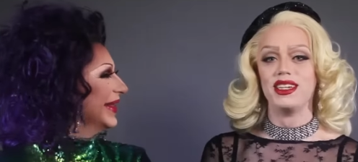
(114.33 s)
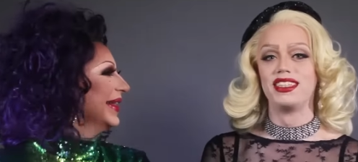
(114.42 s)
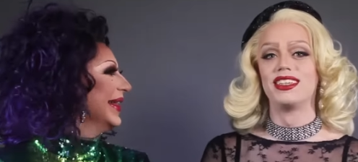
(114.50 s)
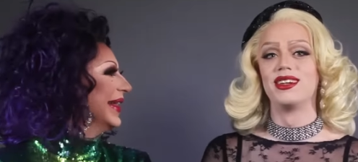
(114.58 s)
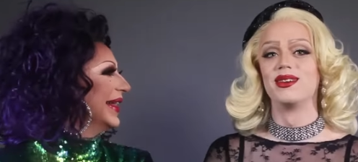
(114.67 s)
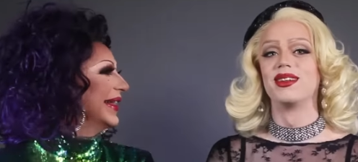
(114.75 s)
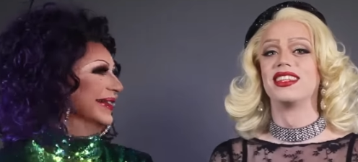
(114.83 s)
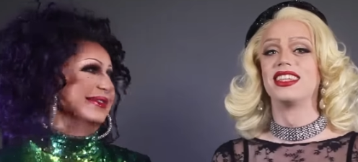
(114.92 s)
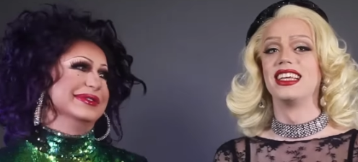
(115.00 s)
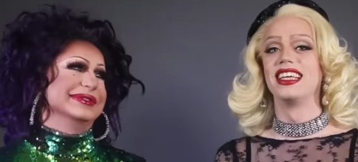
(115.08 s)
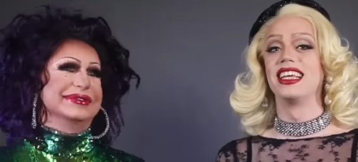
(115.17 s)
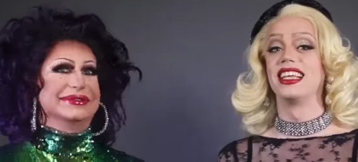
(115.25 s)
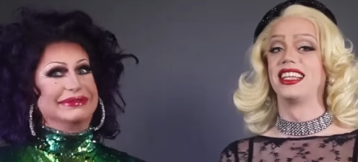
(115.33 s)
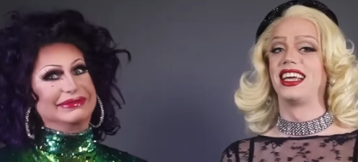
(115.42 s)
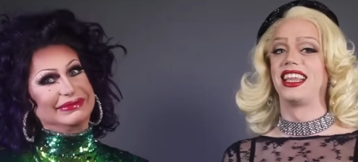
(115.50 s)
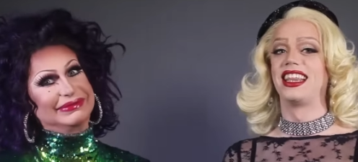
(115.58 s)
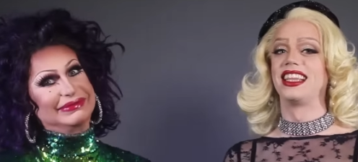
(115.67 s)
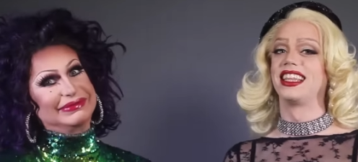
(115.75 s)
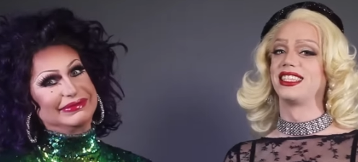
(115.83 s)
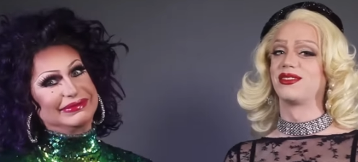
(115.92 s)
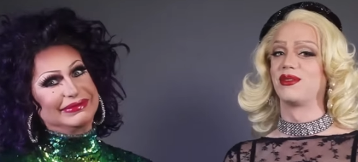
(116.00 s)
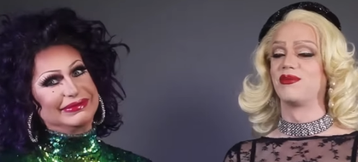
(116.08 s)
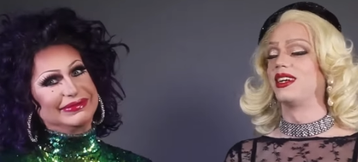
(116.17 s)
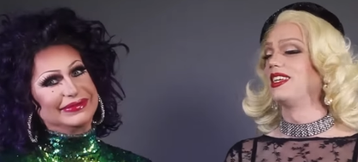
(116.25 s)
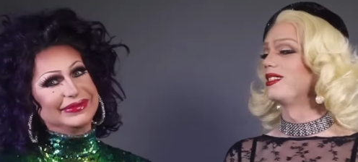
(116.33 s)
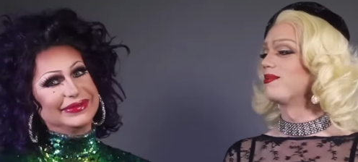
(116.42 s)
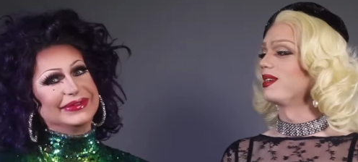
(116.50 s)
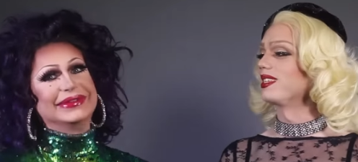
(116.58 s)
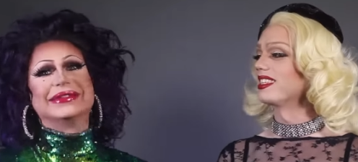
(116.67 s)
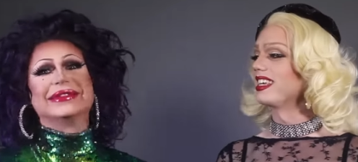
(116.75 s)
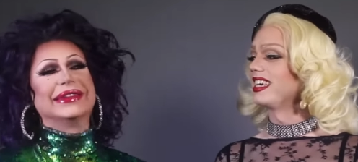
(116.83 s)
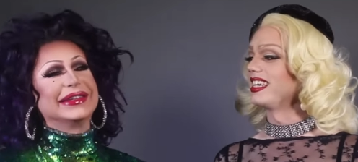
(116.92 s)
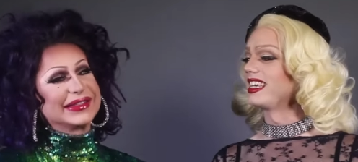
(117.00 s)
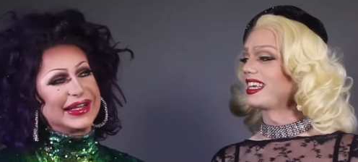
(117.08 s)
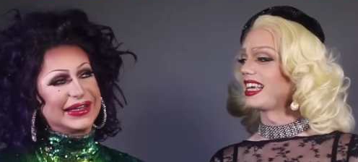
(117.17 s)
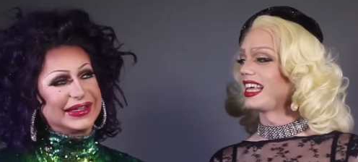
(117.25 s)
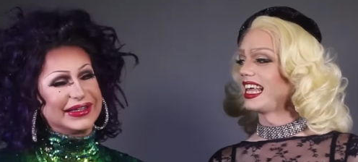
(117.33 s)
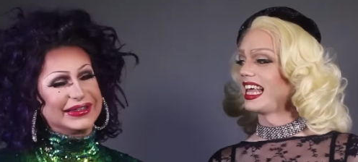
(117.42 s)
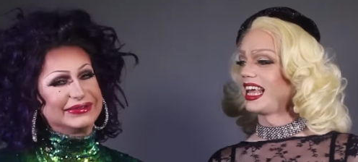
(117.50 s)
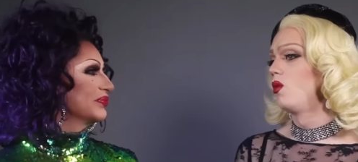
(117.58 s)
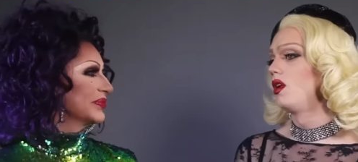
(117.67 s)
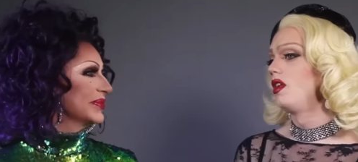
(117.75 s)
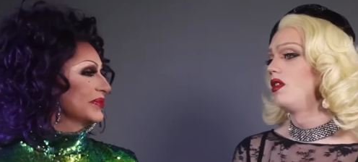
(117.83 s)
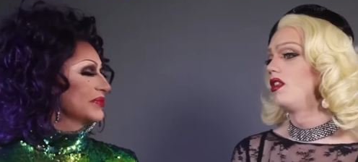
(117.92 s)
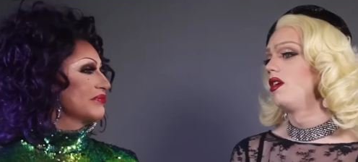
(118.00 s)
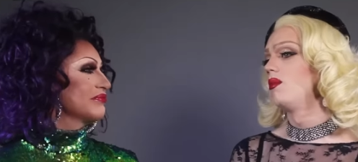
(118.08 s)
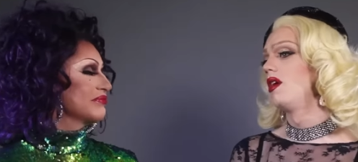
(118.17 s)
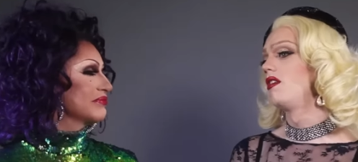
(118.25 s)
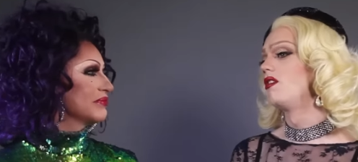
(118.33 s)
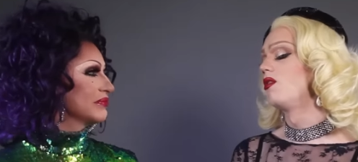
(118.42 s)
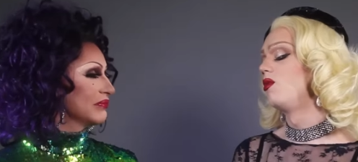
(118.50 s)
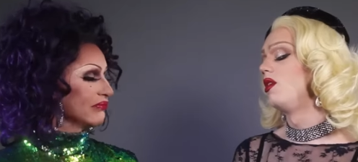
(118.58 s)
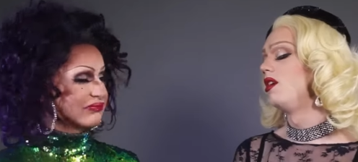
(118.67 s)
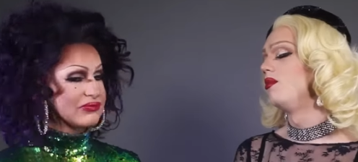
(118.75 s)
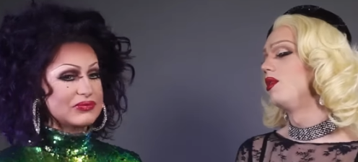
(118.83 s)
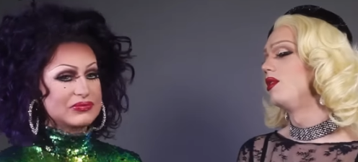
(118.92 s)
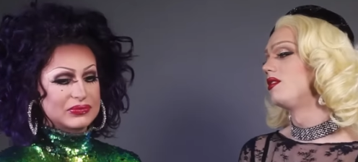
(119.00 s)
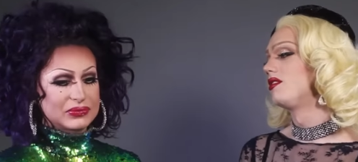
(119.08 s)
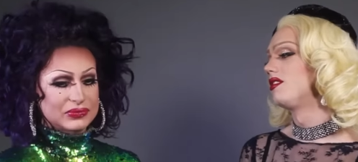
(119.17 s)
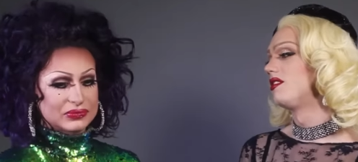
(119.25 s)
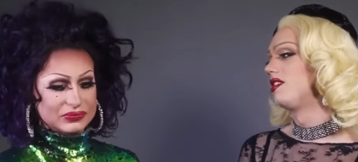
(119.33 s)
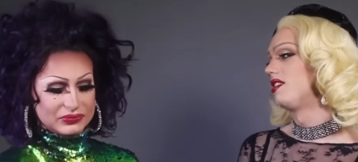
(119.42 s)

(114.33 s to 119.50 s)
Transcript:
Speaker 1: Me too. Oh. I think that's what money smells like. Is that it? What do you think makes a queen most